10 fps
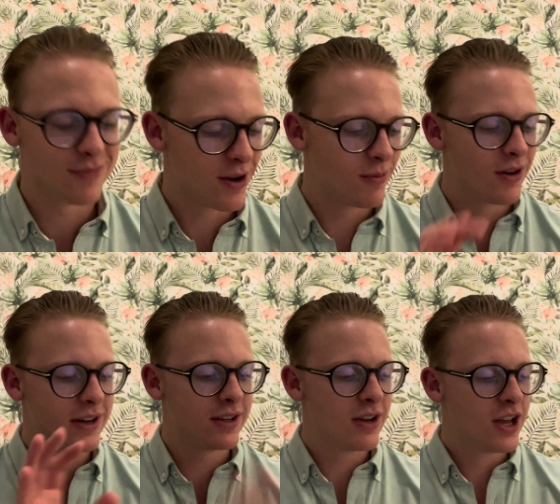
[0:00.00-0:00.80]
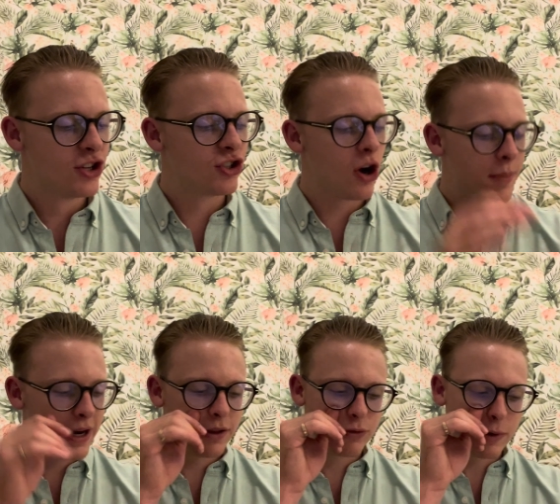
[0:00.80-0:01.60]
Don't worry. Psalm
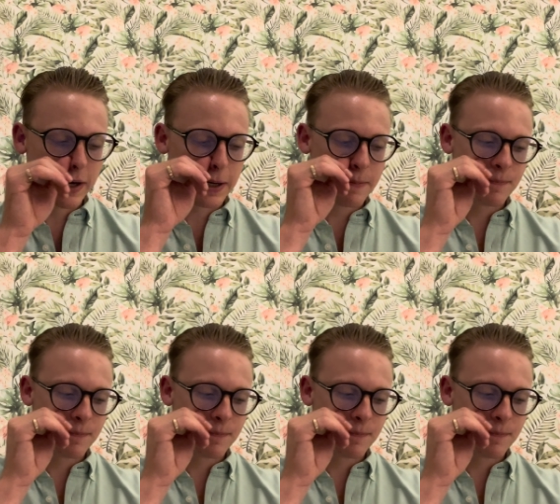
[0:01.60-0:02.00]
83